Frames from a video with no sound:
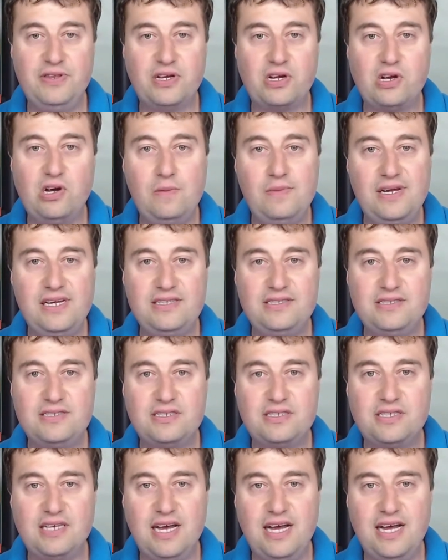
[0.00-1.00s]

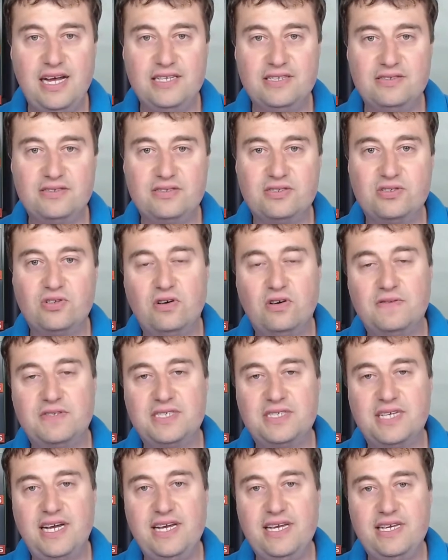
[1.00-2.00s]
comments, and sort of
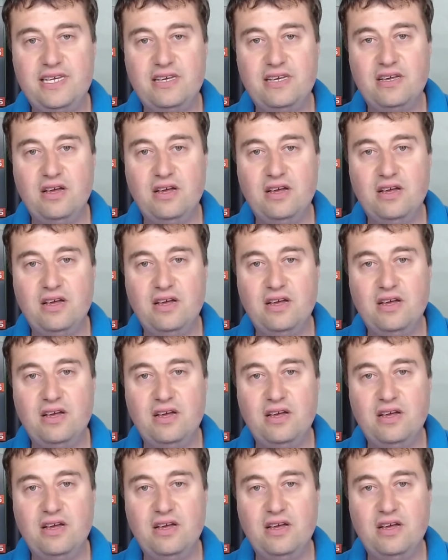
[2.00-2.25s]
say